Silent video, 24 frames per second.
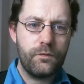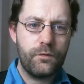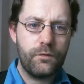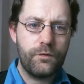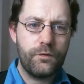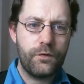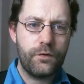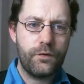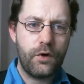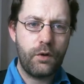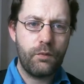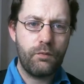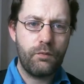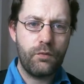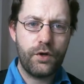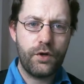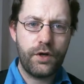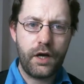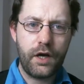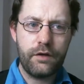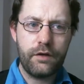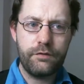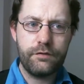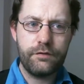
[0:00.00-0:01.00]
From what
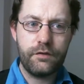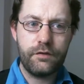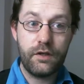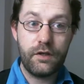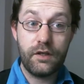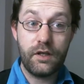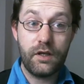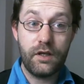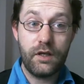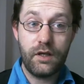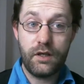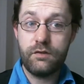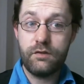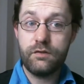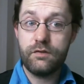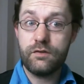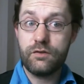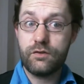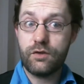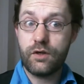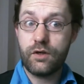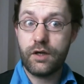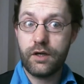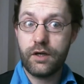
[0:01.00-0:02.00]
I've seen, he is
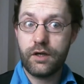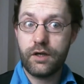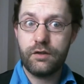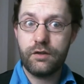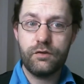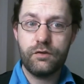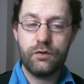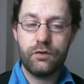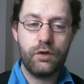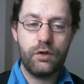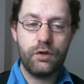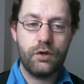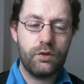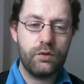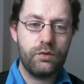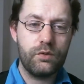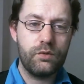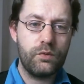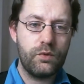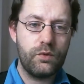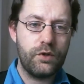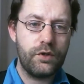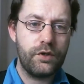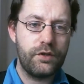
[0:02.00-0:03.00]
trying to
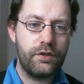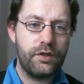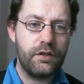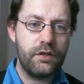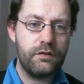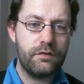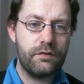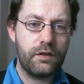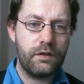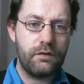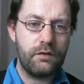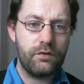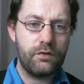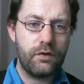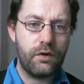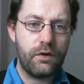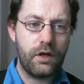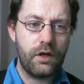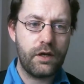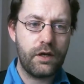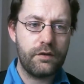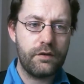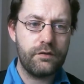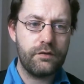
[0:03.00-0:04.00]
go a
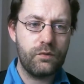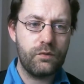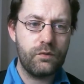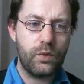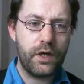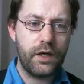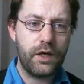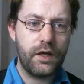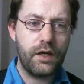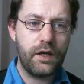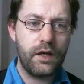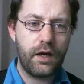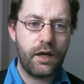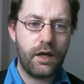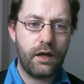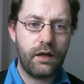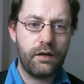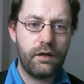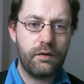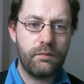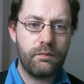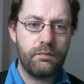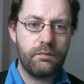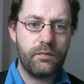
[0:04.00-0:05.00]
decentralized way,
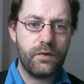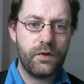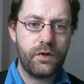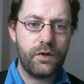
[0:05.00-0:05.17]
and